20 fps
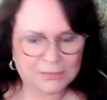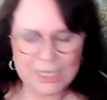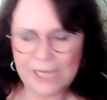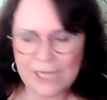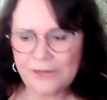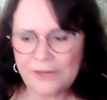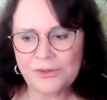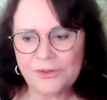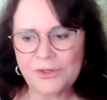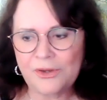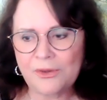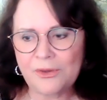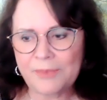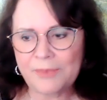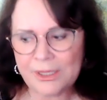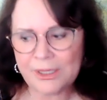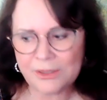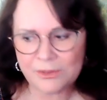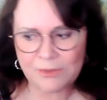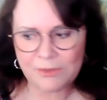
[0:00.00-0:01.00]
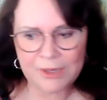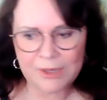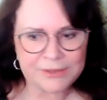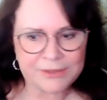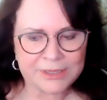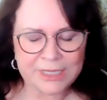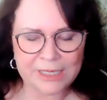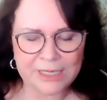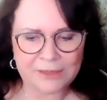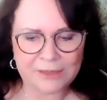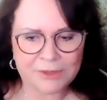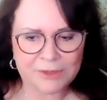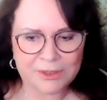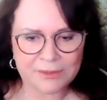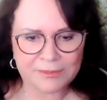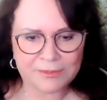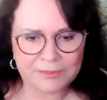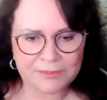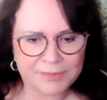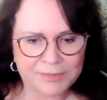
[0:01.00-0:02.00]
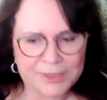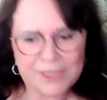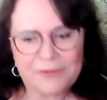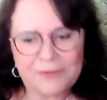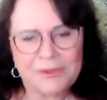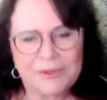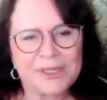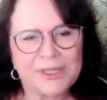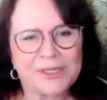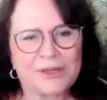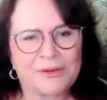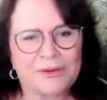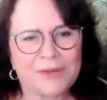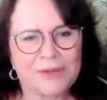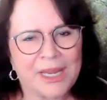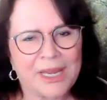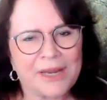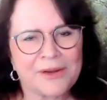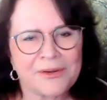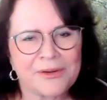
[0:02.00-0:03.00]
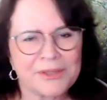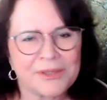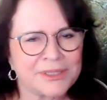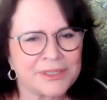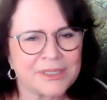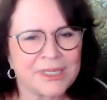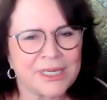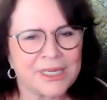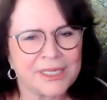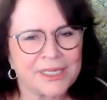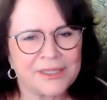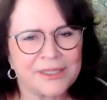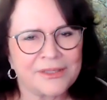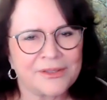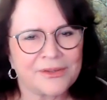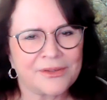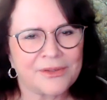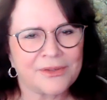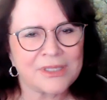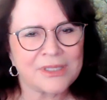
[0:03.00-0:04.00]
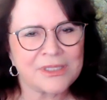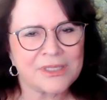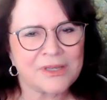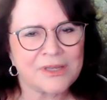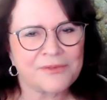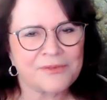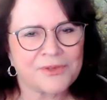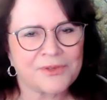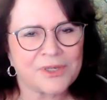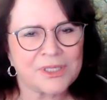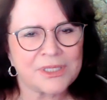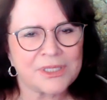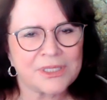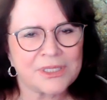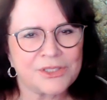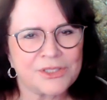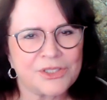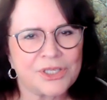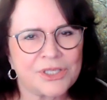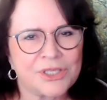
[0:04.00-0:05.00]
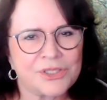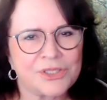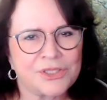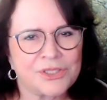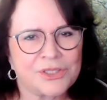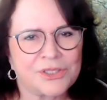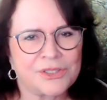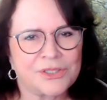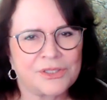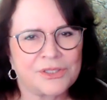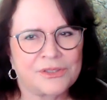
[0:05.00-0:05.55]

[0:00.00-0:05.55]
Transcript: I don't know about his wife staying with him, but I really don't care. It's like, you know, that's not for us to judge.